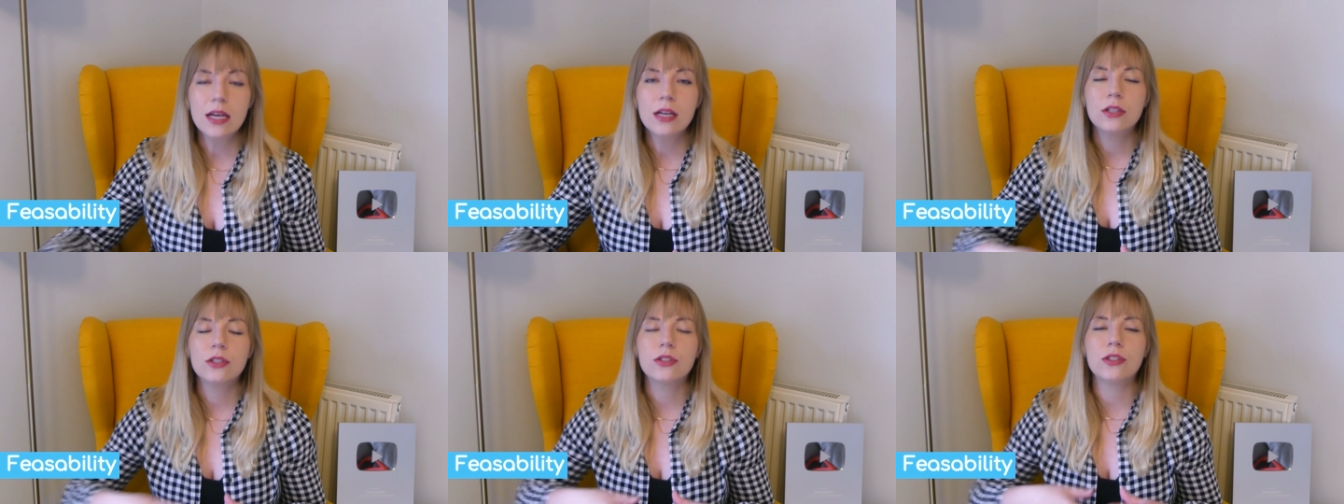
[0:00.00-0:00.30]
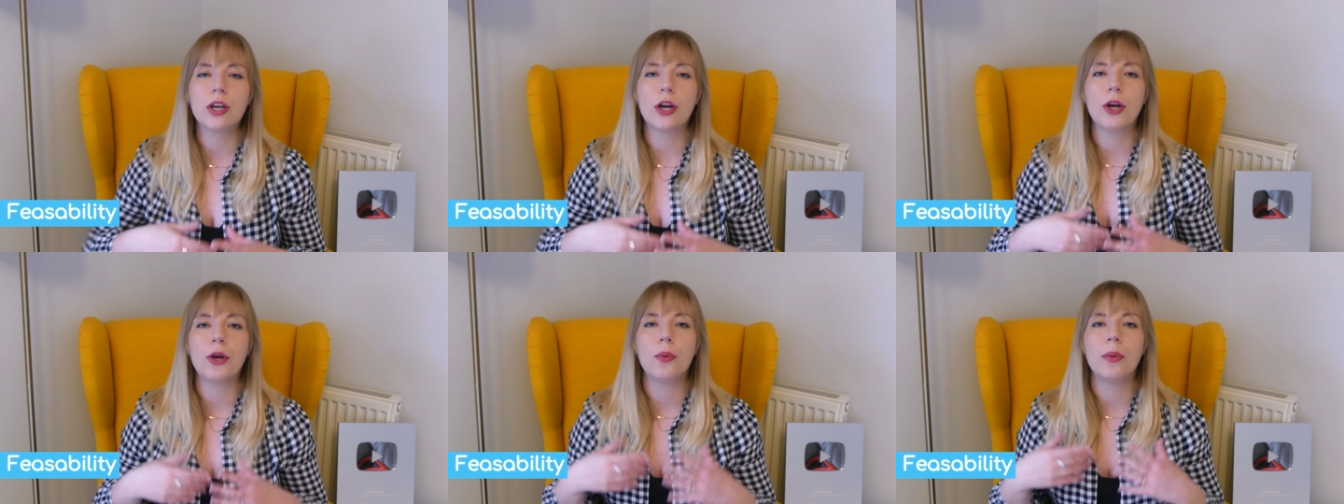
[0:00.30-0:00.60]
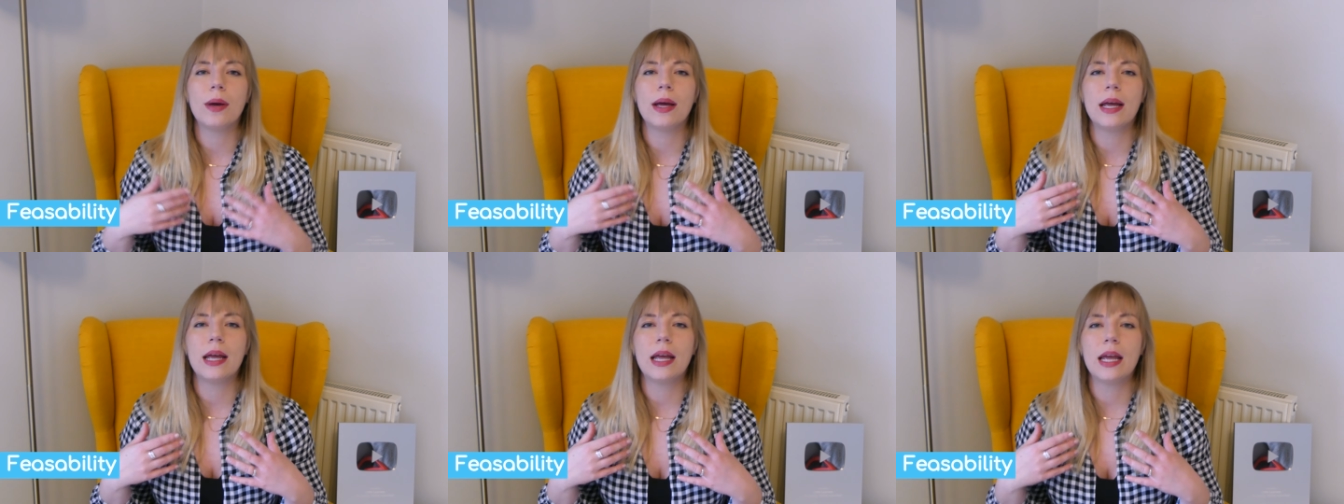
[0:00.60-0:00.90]
So
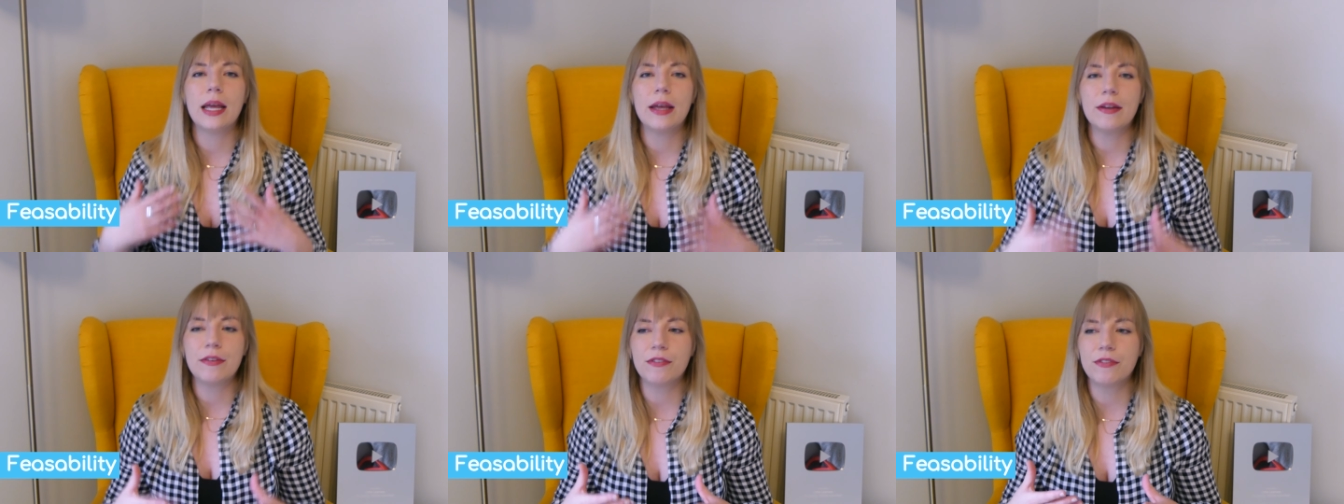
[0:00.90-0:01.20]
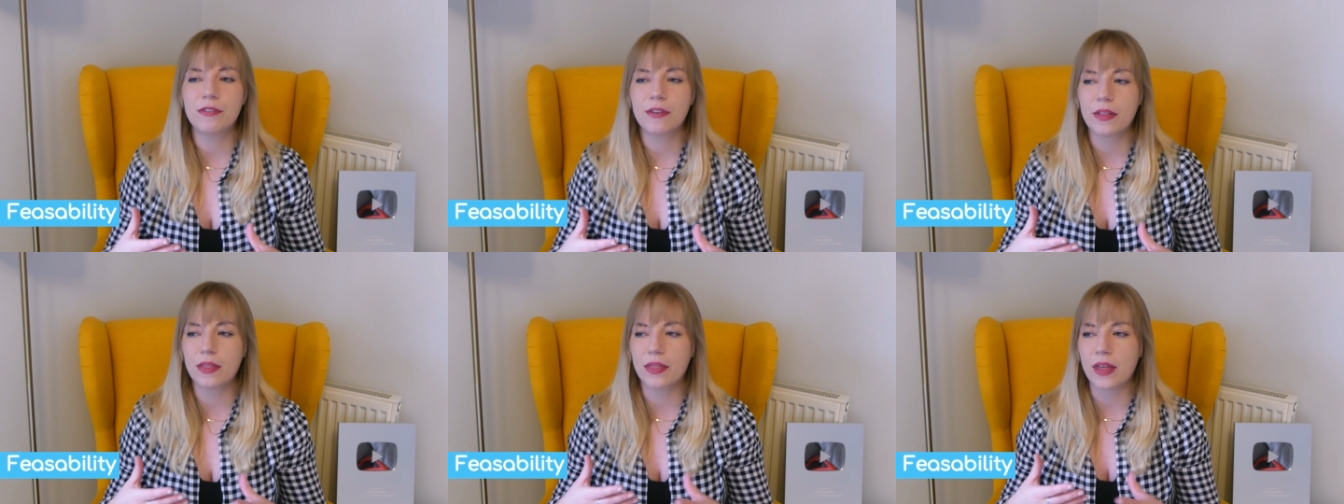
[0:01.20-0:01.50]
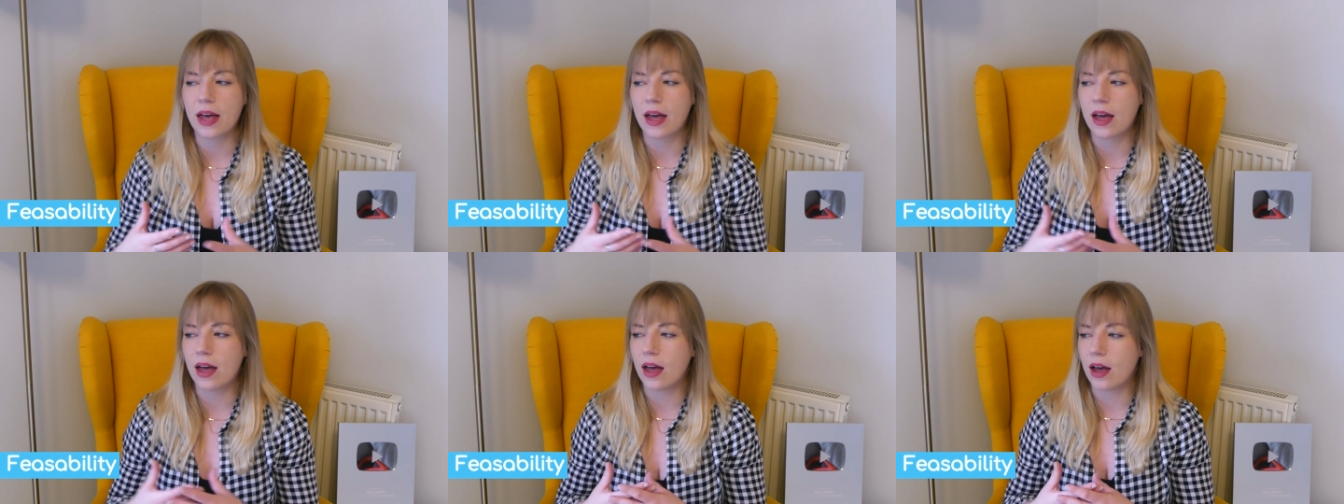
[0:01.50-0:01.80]
if
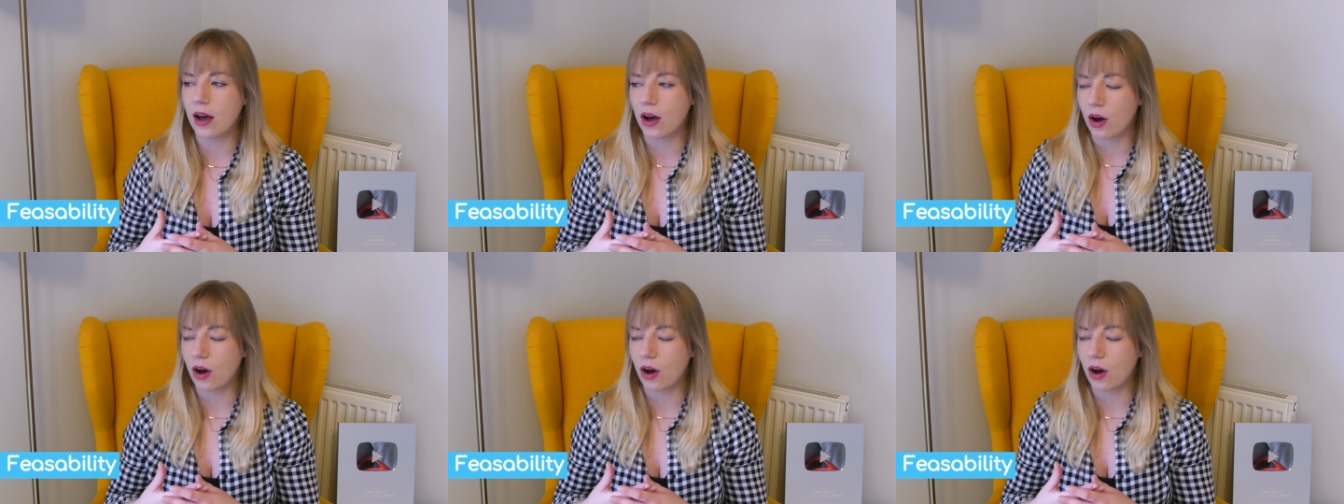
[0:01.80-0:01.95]
there